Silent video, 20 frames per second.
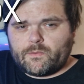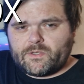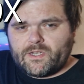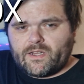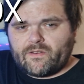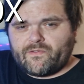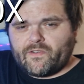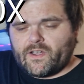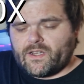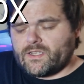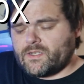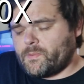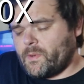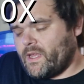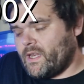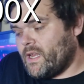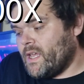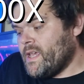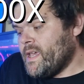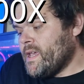percent fan
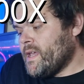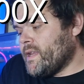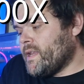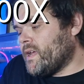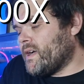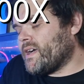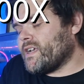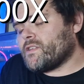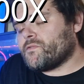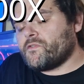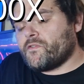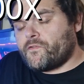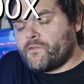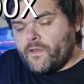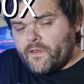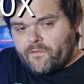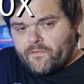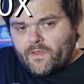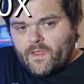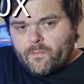speed. Now, as for
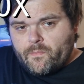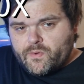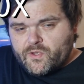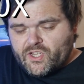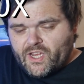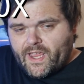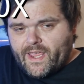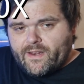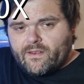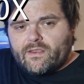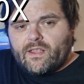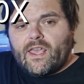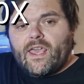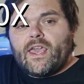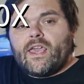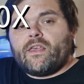fifty percent,